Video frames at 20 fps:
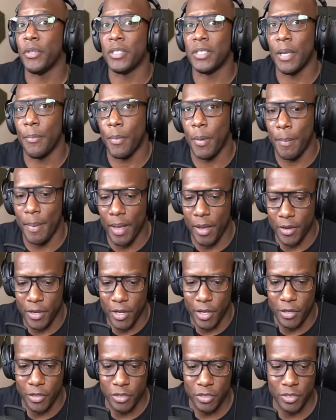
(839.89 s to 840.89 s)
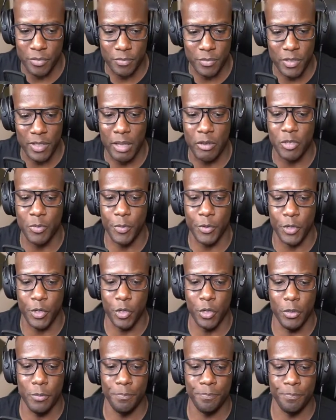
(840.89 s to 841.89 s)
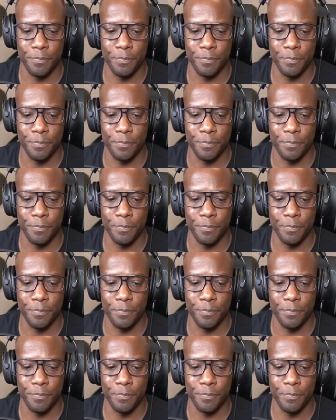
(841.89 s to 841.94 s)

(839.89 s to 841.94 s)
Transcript: separate bounty hunters. So that was pretty cool.